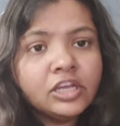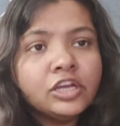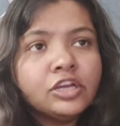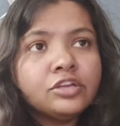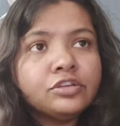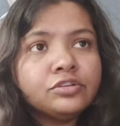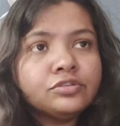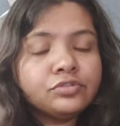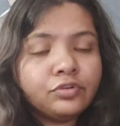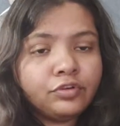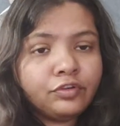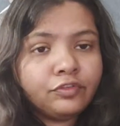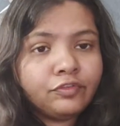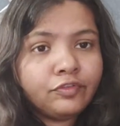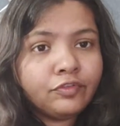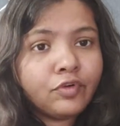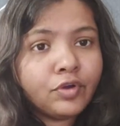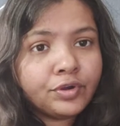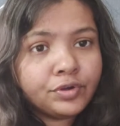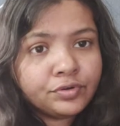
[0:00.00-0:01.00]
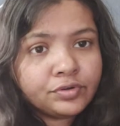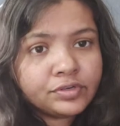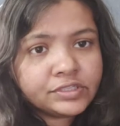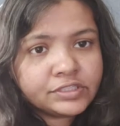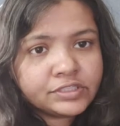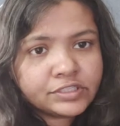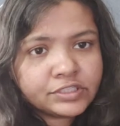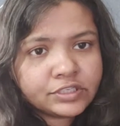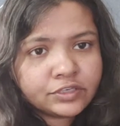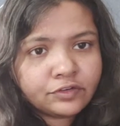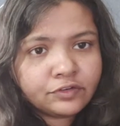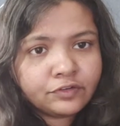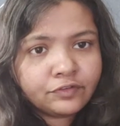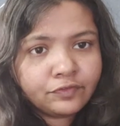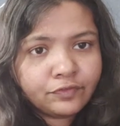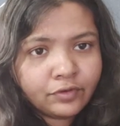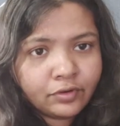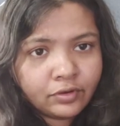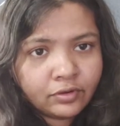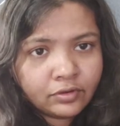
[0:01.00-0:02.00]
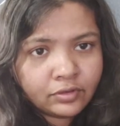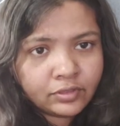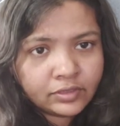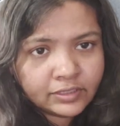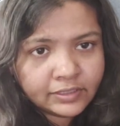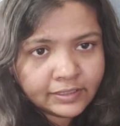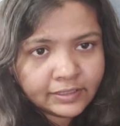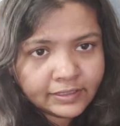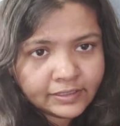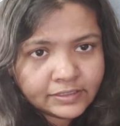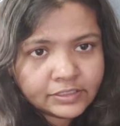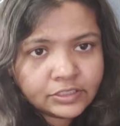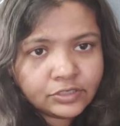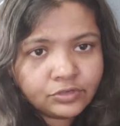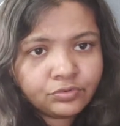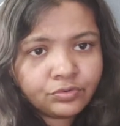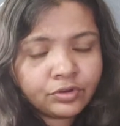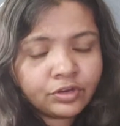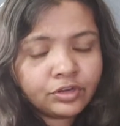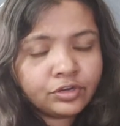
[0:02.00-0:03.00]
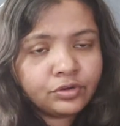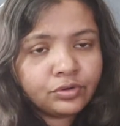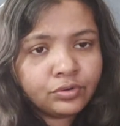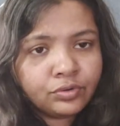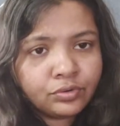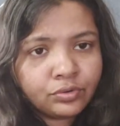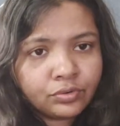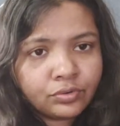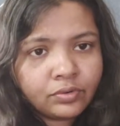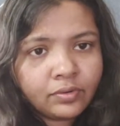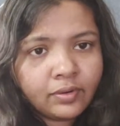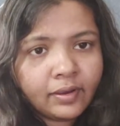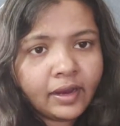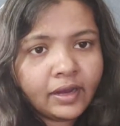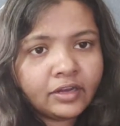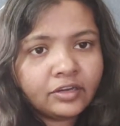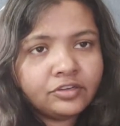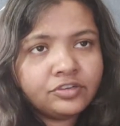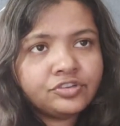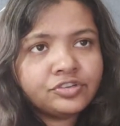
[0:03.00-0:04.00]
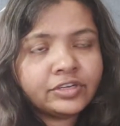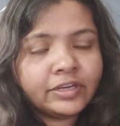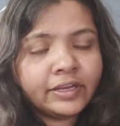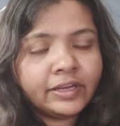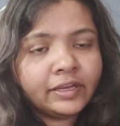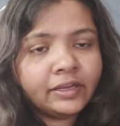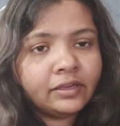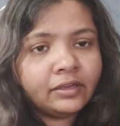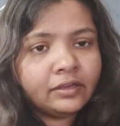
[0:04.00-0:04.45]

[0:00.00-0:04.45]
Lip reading: So if you want to register for the test, you can go and check